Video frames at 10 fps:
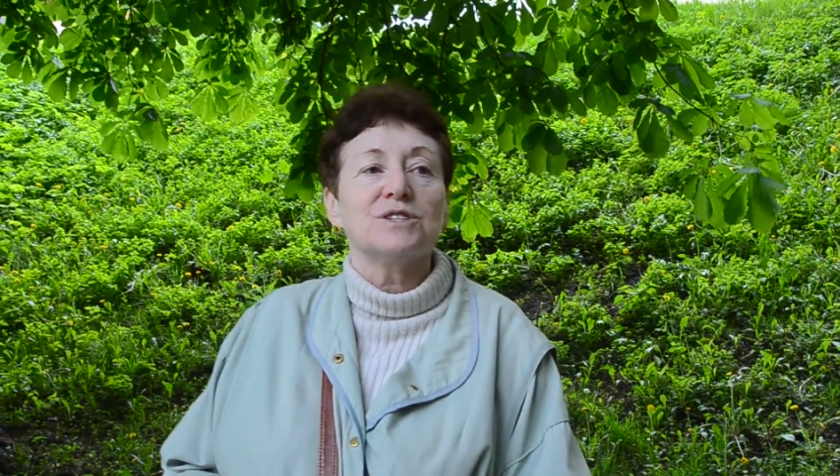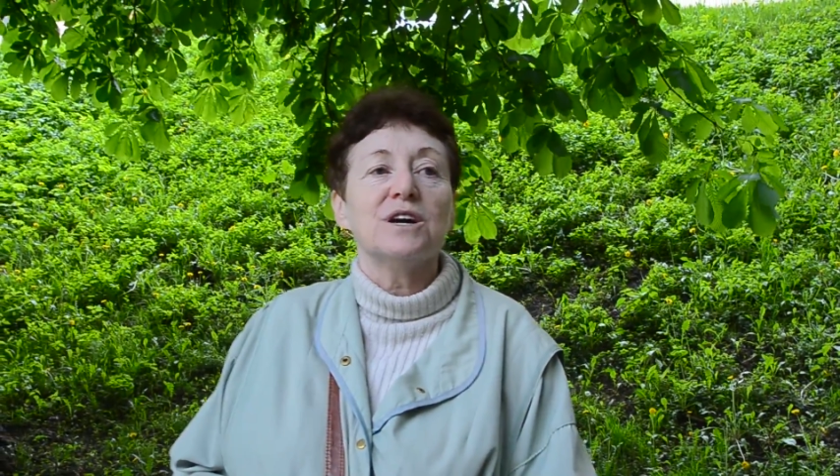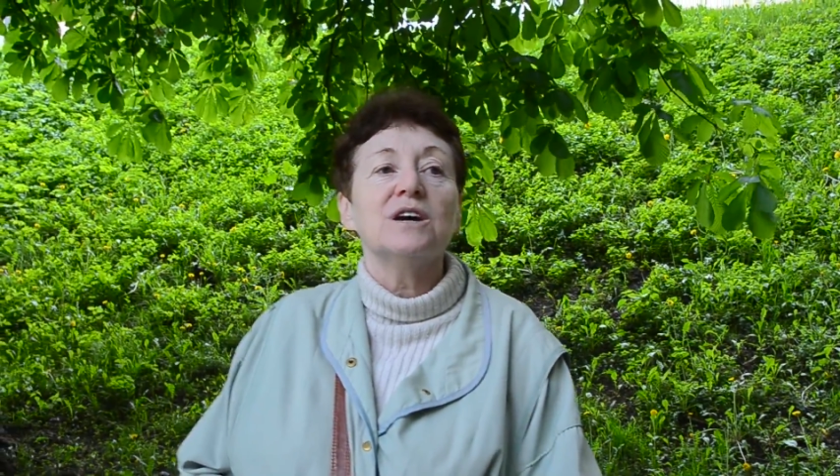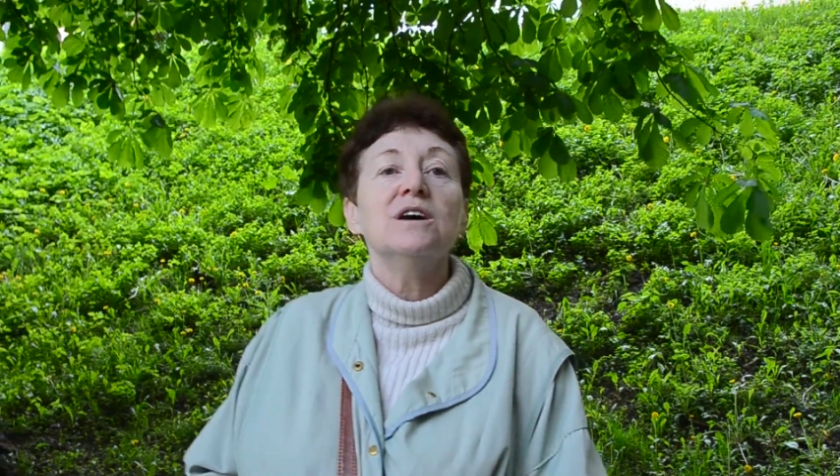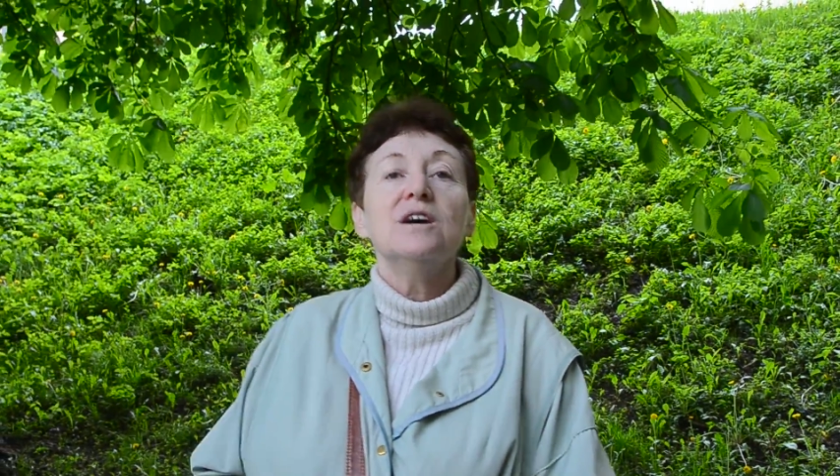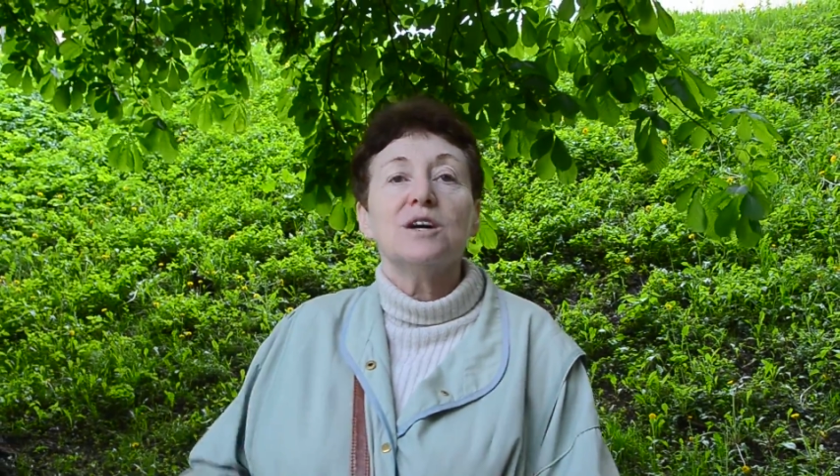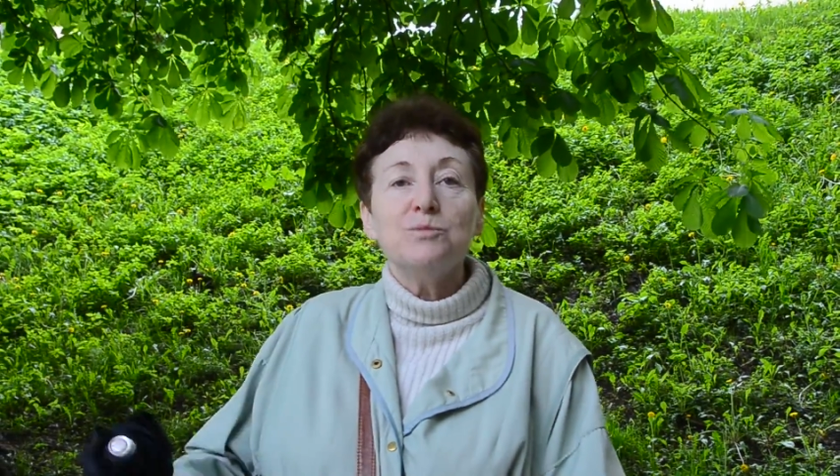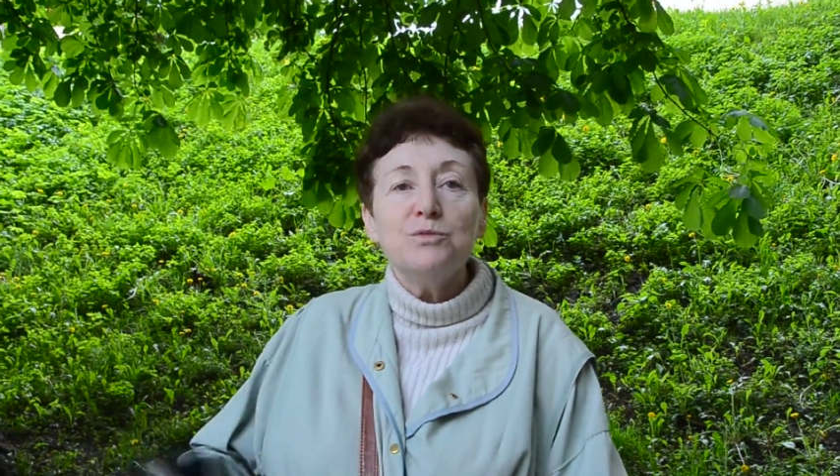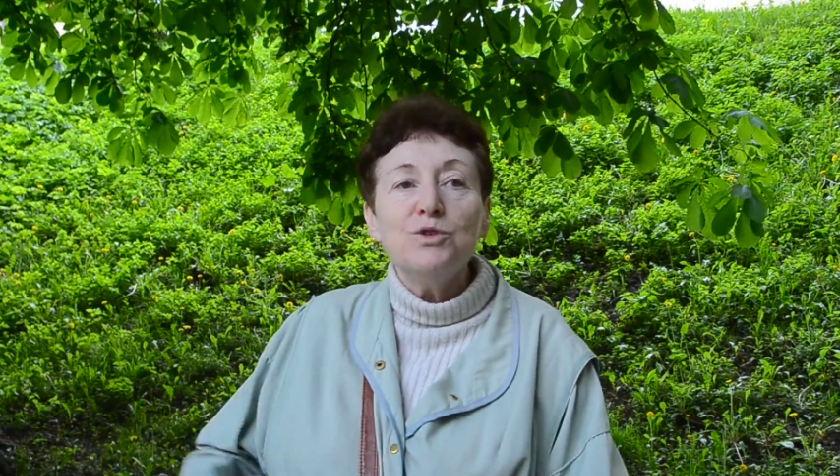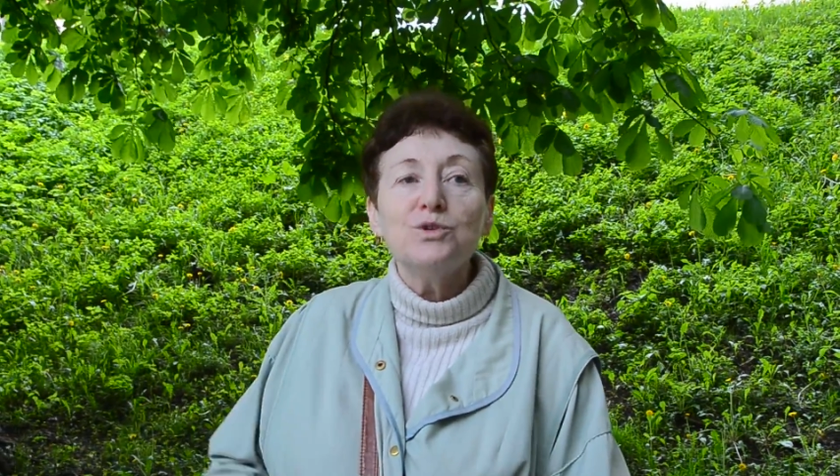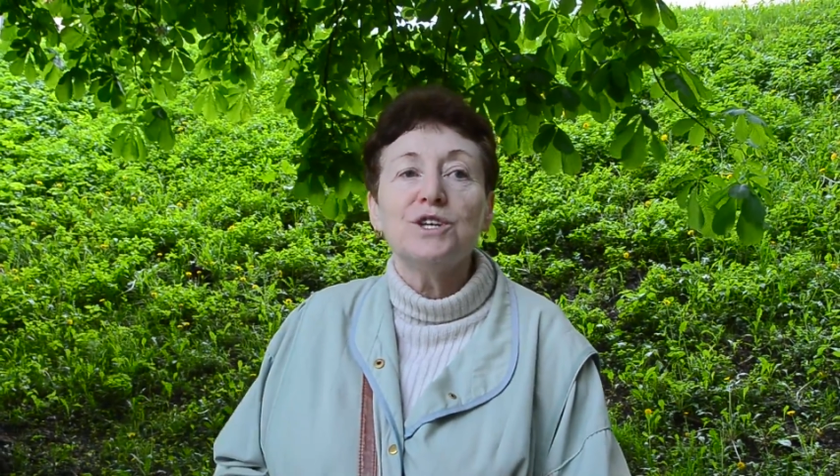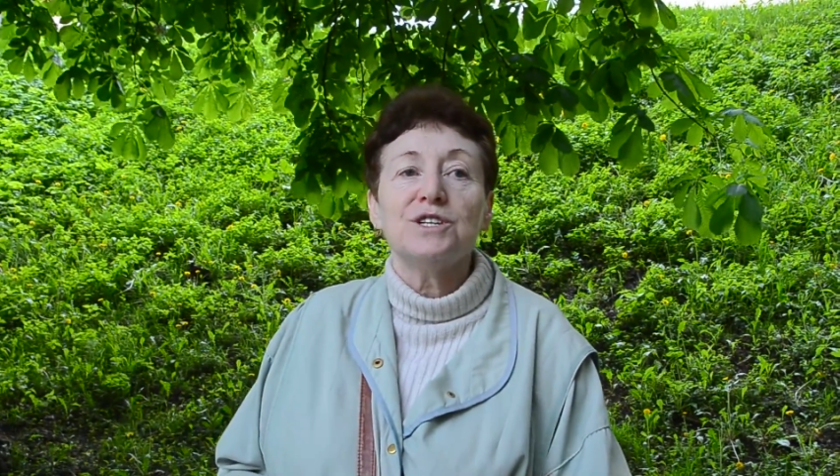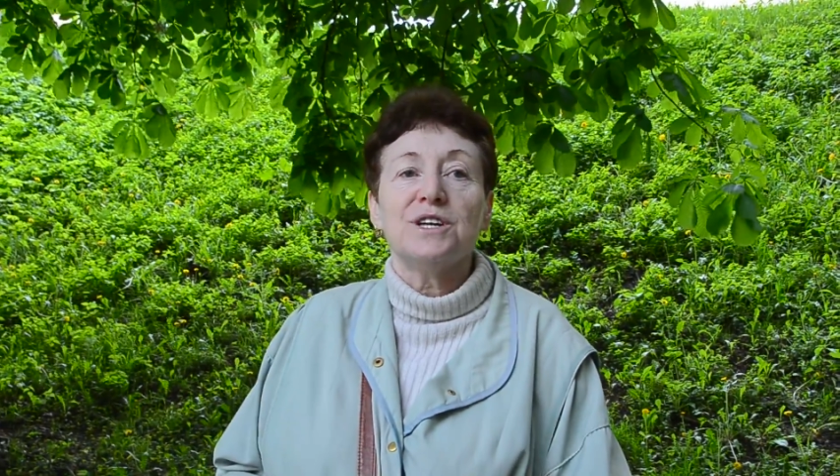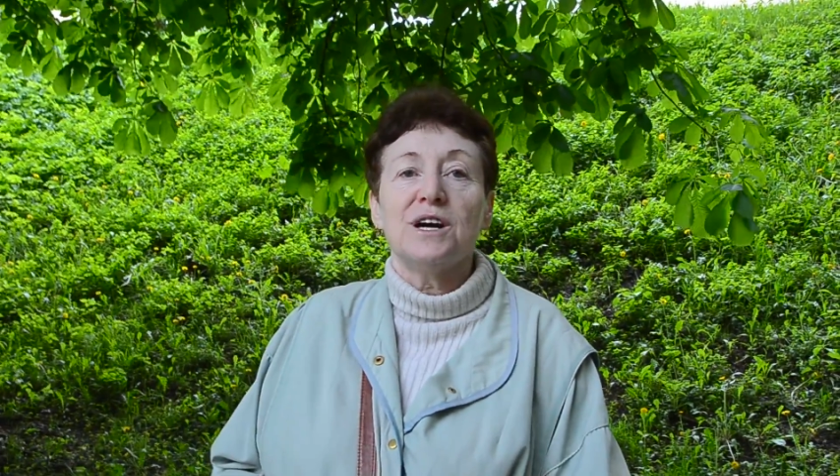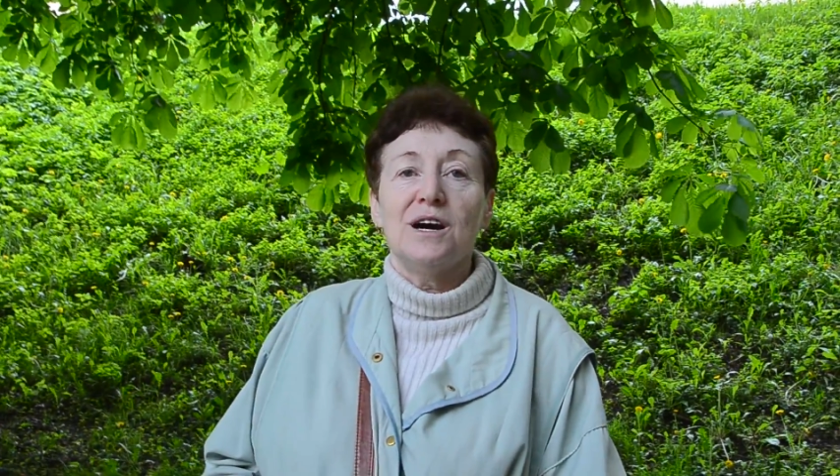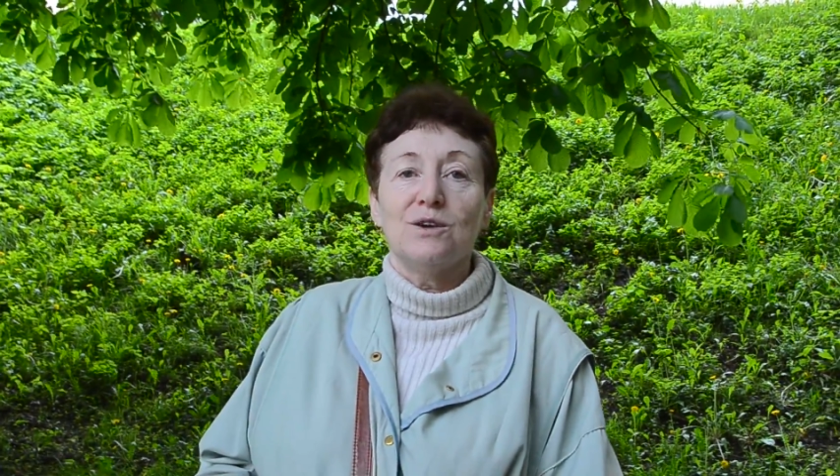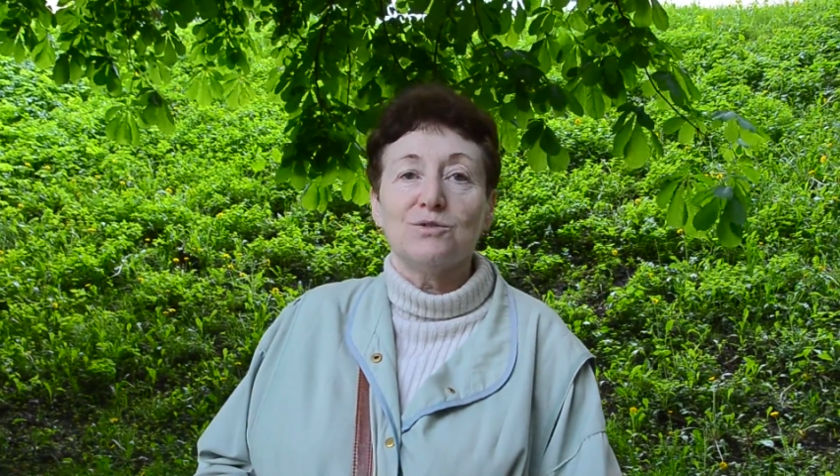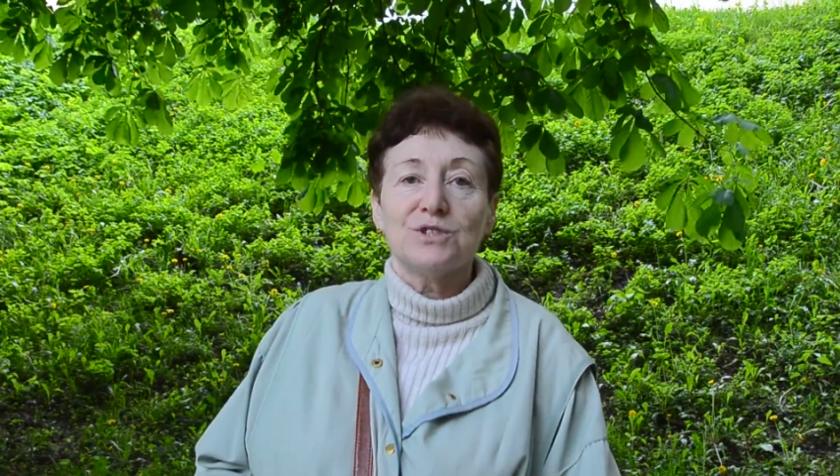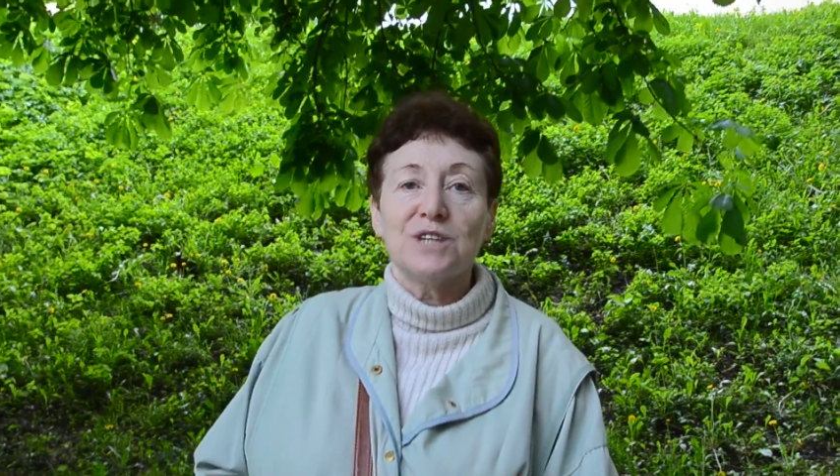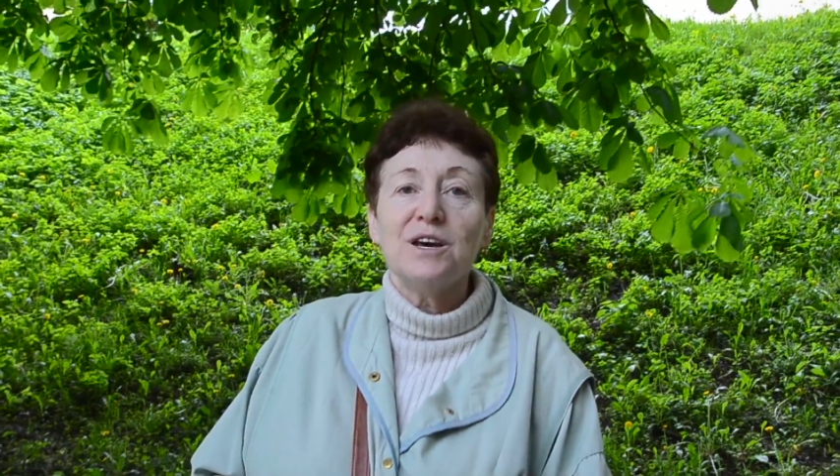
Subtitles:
the community house,